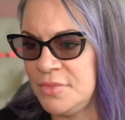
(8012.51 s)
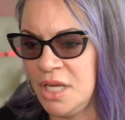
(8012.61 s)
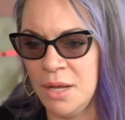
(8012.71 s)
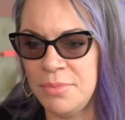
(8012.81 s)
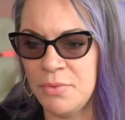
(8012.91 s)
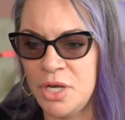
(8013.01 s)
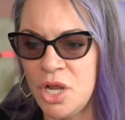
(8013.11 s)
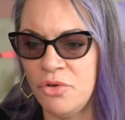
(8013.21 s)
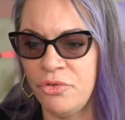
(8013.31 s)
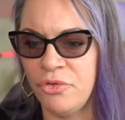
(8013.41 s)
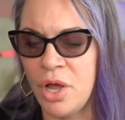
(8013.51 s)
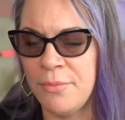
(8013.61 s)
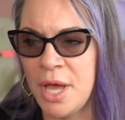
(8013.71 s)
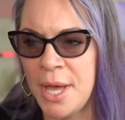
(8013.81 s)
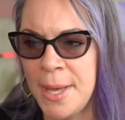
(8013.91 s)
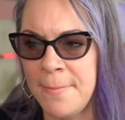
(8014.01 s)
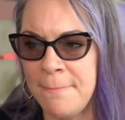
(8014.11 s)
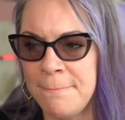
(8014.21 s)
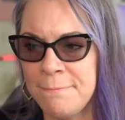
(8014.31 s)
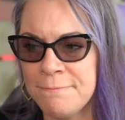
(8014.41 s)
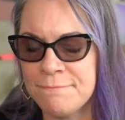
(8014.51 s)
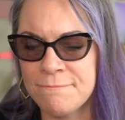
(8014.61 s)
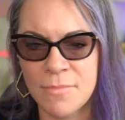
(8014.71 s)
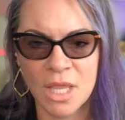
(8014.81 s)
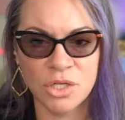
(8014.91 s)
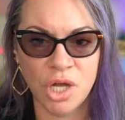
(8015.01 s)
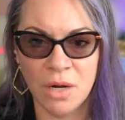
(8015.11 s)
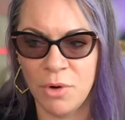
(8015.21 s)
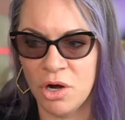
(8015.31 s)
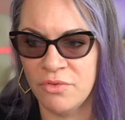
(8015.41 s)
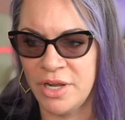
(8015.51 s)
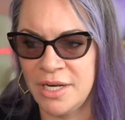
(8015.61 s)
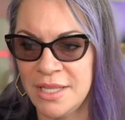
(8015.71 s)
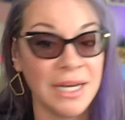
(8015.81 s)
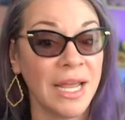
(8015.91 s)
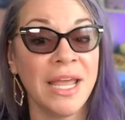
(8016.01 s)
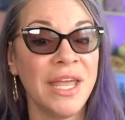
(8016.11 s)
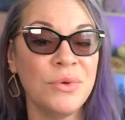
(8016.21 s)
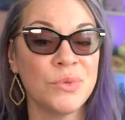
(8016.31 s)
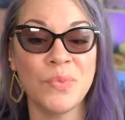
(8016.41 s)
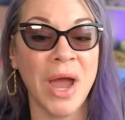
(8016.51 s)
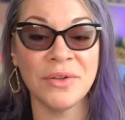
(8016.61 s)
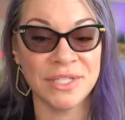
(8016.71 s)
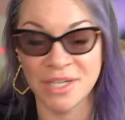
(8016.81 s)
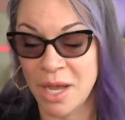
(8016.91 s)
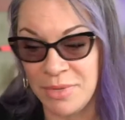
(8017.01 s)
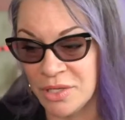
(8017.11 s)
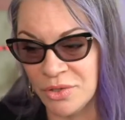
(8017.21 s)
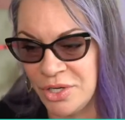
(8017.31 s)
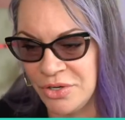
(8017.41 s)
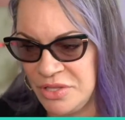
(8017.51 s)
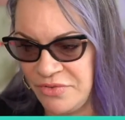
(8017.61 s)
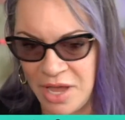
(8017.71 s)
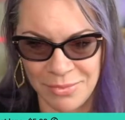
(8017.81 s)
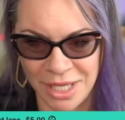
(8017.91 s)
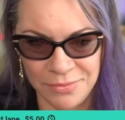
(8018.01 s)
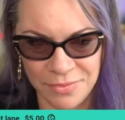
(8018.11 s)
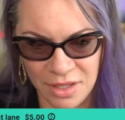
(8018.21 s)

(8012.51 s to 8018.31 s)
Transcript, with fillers: Uh, but we know from um, John Marvin that he was proud to not be a lawyer in the family.